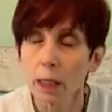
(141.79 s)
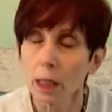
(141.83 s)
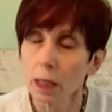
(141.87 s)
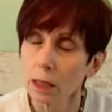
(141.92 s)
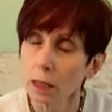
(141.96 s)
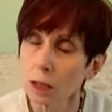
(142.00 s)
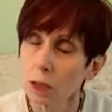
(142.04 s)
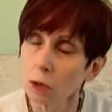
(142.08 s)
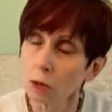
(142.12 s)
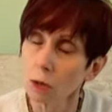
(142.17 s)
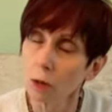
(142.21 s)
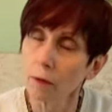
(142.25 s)

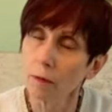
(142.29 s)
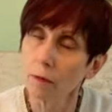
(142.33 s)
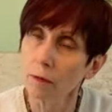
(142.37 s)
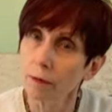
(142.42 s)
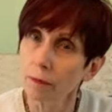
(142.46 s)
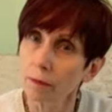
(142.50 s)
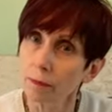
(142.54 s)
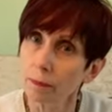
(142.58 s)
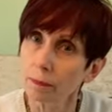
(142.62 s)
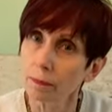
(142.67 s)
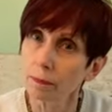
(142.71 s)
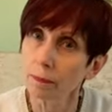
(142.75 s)
Sort of
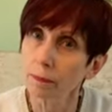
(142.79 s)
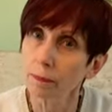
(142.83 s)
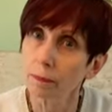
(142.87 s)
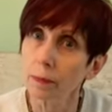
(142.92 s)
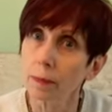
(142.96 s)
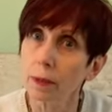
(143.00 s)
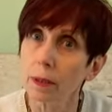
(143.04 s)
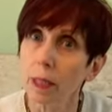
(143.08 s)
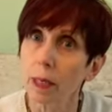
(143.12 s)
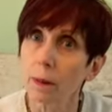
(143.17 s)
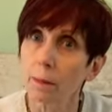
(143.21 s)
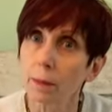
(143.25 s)

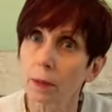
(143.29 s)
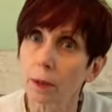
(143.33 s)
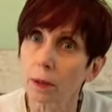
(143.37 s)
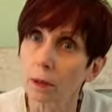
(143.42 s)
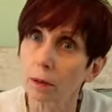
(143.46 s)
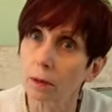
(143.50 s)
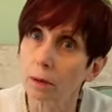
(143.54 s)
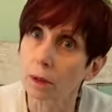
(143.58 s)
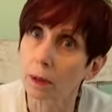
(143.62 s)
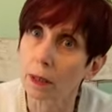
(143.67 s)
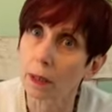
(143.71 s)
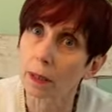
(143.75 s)
come a
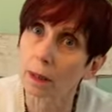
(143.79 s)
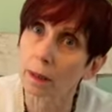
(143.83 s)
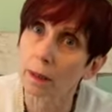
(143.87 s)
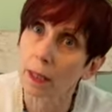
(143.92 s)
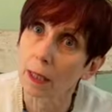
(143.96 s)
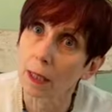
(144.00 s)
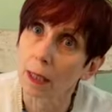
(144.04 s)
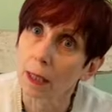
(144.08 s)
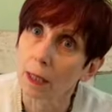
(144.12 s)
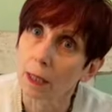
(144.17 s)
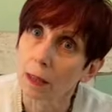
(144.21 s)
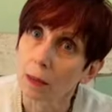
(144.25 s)
little uh,
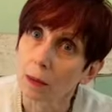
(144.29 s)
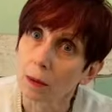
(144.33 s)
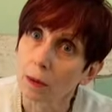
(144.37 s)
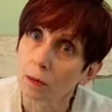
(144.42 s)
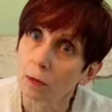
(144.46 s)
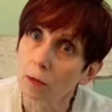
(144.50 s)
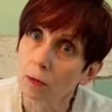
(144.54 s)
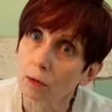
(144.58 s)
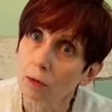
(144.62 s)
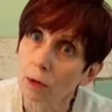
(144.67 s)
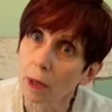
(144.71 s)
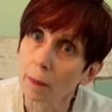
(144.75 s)

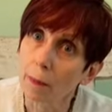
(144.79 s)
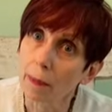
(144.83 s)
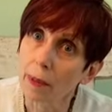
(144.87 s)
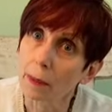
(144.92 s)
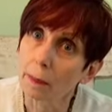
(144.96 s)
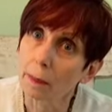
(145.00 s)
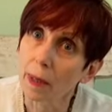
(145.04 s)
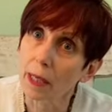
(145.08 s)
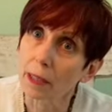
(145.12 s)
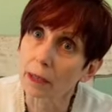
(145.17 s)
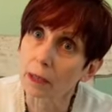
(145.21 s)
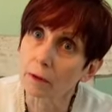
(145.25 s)

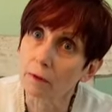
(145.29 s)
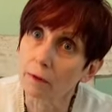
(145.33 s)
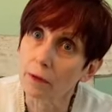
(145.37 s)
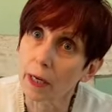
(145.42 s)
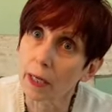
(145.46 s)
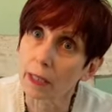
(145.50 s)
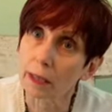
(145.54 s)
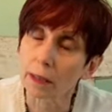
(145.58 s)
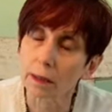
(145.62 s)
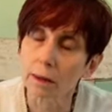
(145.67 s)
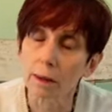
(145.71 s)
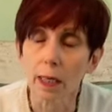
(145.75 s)
apostrophe
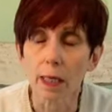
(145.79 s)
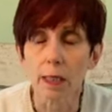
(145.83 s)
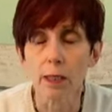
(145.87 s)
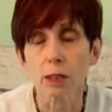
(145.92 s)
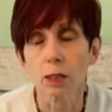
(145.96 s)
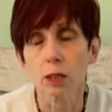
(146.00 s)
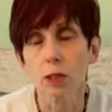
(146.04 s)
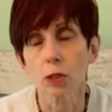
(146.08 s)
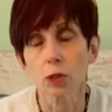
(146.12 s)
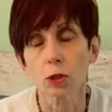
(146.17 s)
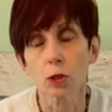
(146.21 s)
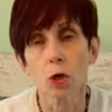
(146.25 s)
S
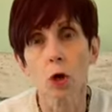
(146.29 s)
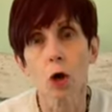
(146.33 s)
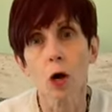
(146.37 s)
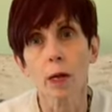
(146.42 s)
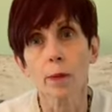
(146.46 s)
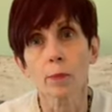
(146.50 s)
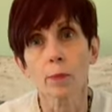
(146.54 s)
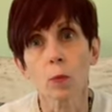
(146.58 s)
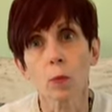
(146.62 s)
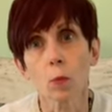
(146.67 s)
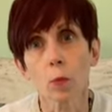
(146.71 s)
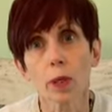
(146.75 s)
as
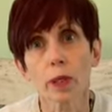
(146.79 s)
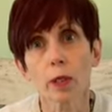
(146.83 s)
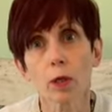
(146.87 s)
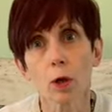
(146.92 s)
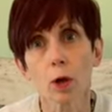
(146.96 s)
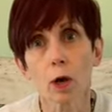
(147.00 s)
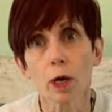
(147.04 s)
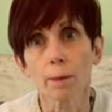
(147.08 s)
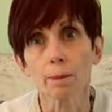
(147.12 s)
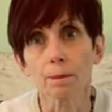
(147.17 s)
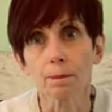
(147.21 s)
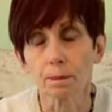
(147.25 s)
time went
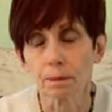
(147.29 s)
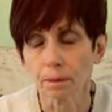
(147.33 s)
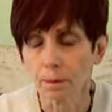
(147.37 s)
on.